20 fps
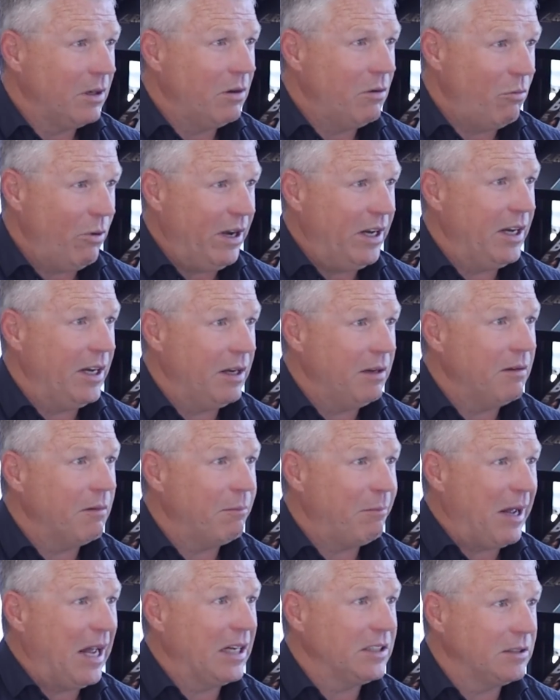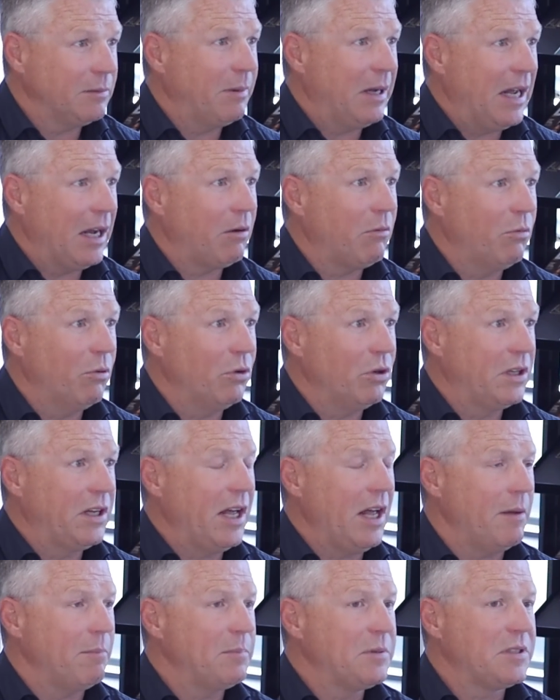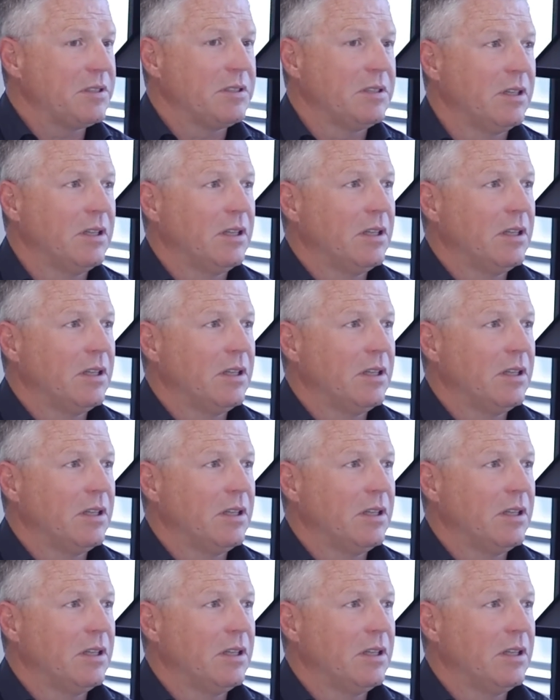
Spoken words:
winning back-to-back World Cups.